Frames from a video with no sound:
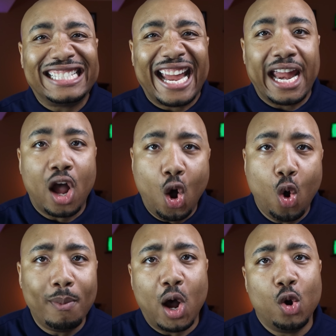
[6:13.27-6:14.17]
as a
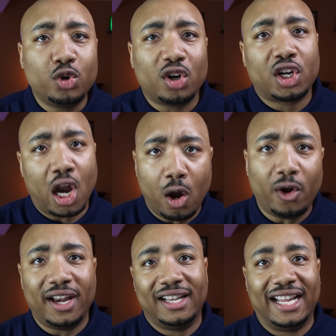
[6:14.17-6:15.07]
homeowner
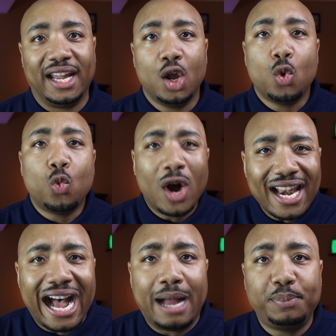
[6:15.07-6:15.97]
currently,
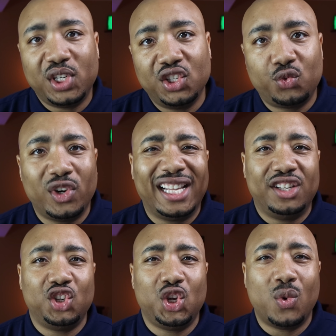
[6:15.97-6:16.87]
what options
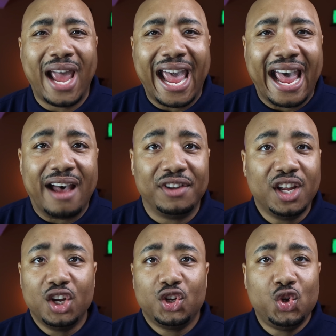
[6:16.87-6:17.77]
really do you have?
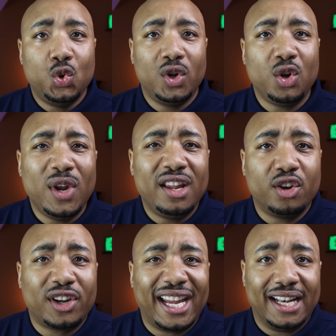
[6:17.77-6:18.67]
You you
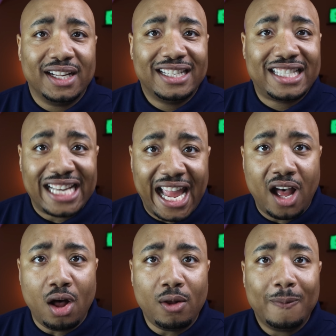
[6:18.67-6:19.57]
either can
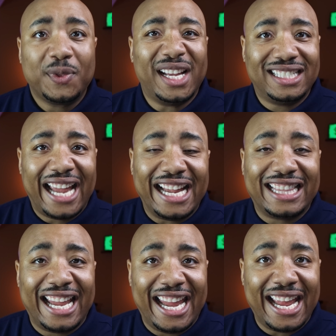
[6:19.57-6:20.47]
sell and
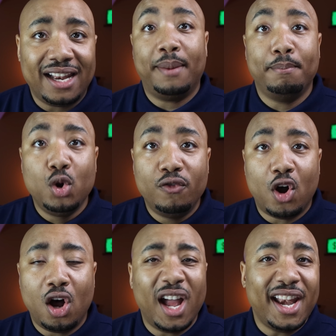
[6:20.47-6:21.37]
take the hit and
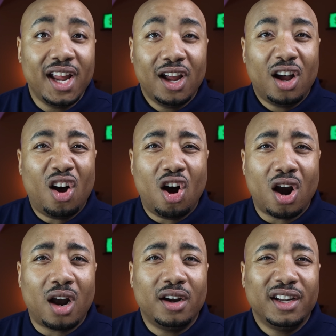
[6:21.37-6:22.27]
move on
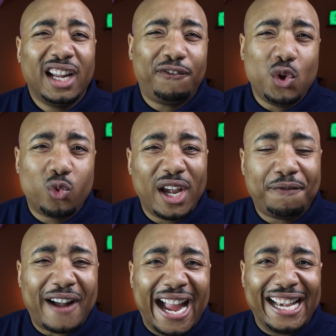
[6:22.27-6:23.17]
or if you
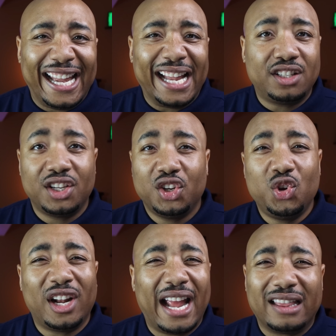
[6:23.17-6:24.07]
refinance,
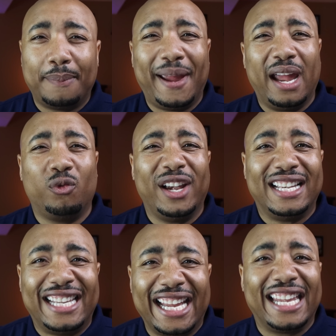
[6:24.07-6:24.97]
you're going to have to pay
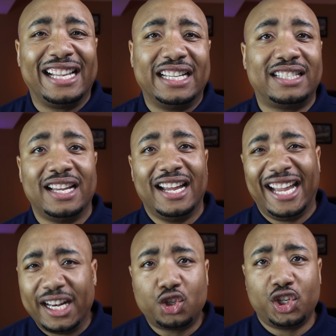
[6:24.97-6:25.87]
ridiculous
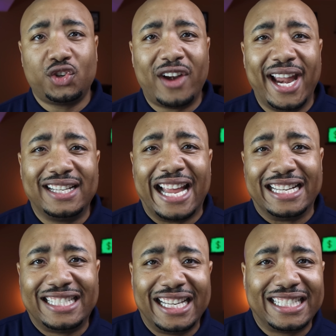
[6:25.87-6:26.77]
interest rates
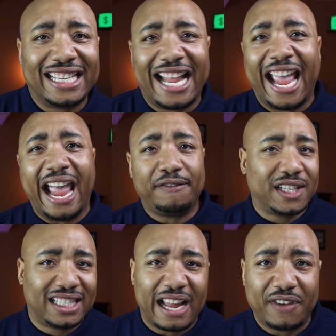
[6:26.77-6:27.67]
at six and a
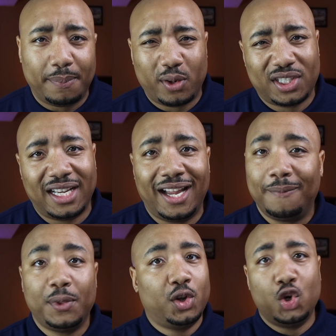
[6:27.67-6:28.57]
half to
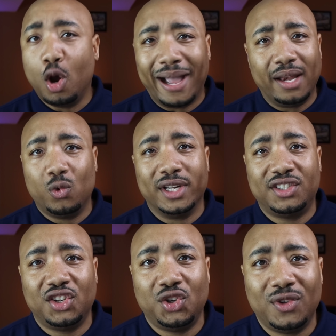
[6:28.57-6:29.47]
7%. Nobody
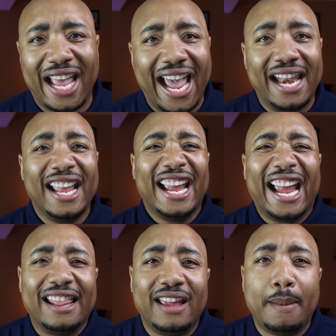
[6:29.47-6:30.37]
wants to do that.
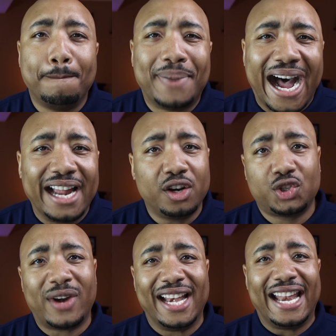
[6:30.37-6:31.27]
And then
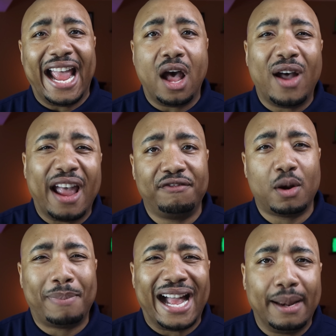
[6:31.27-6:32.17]
buyers right now have
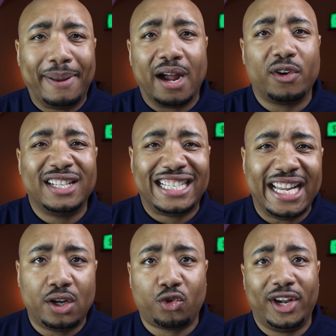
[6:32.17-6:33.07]
their buying power
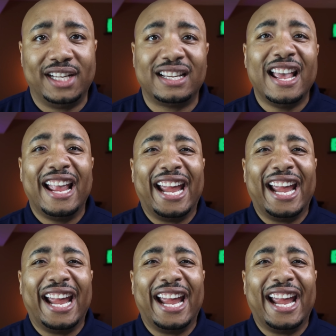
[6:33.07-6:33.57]
decrease,